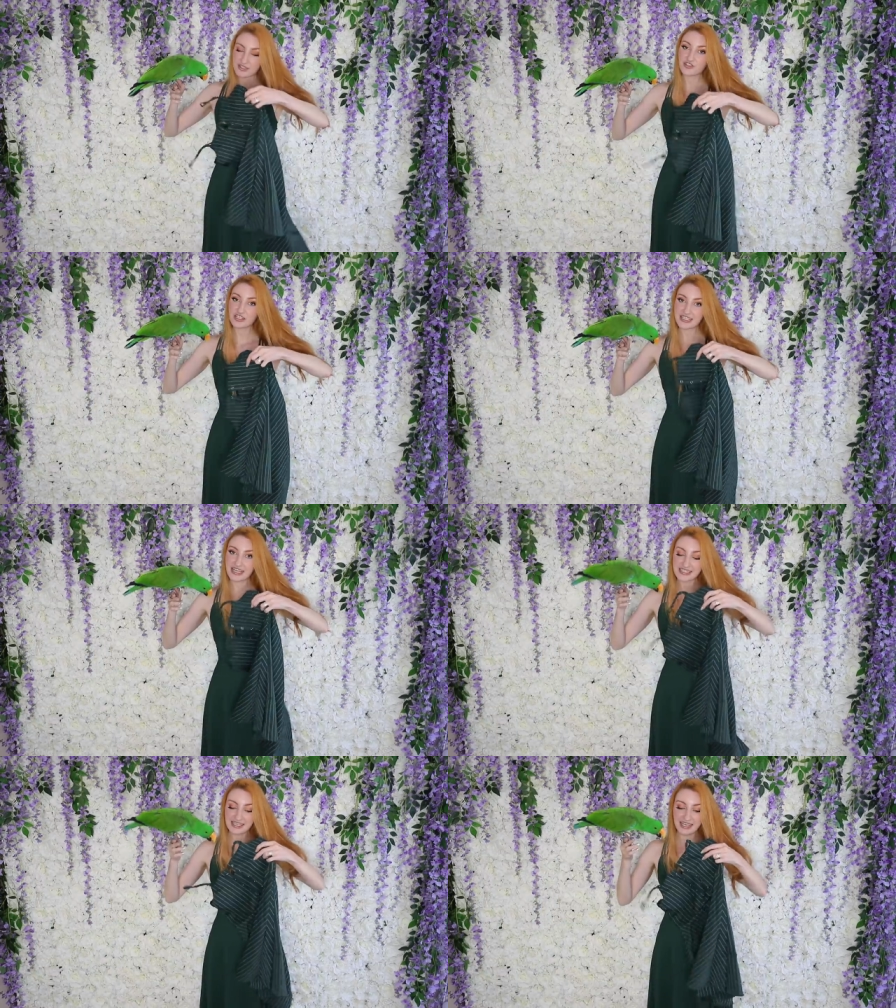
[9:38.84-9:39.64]
This dress
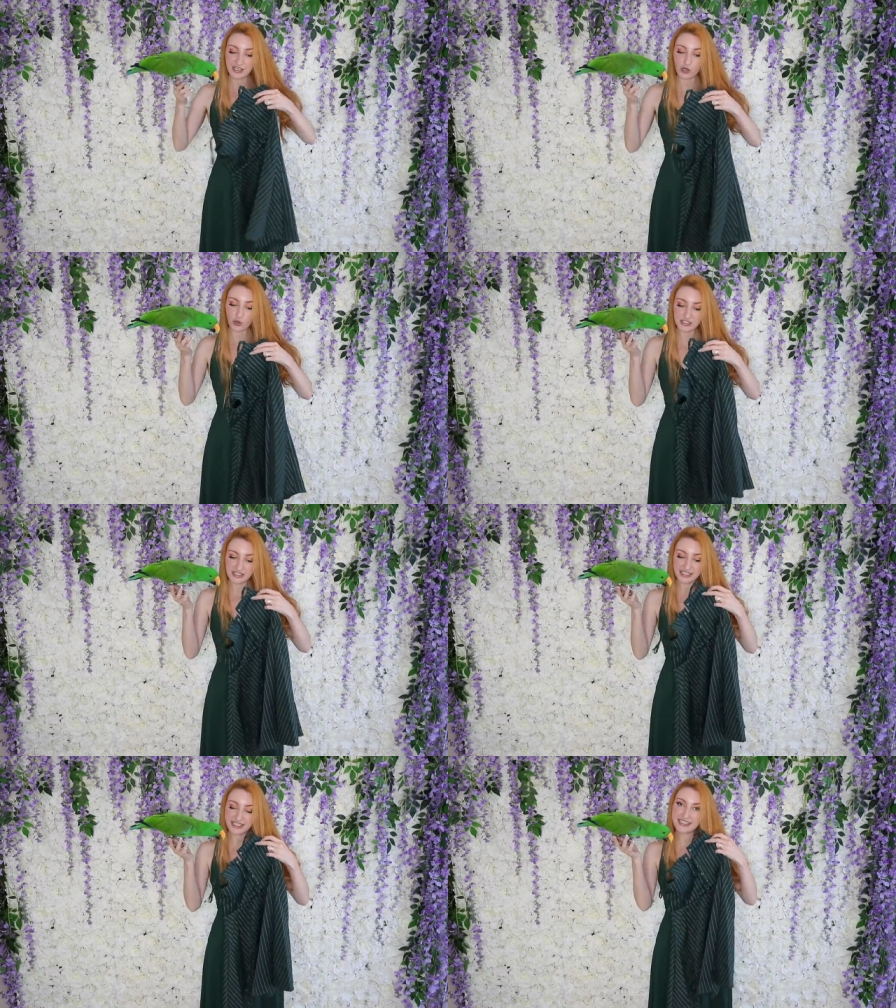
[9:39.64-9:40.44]
has a
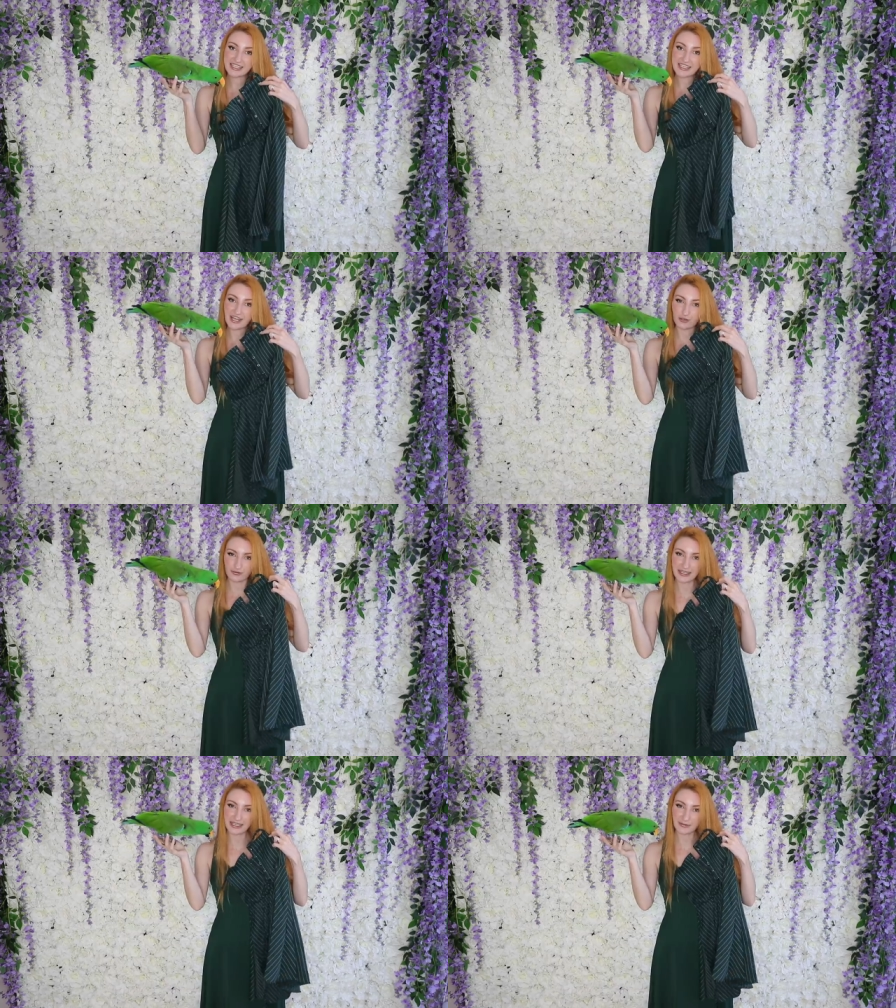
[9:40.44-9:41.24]
corseting detail
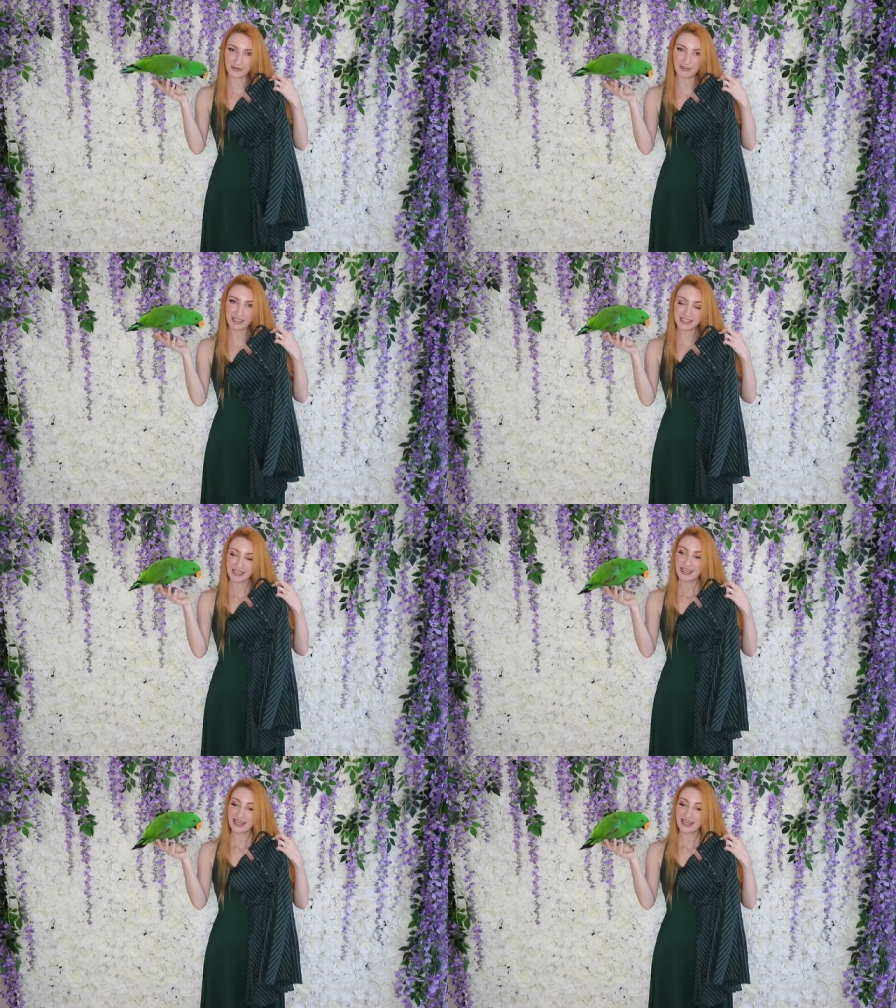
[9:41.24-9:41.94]
running up the front,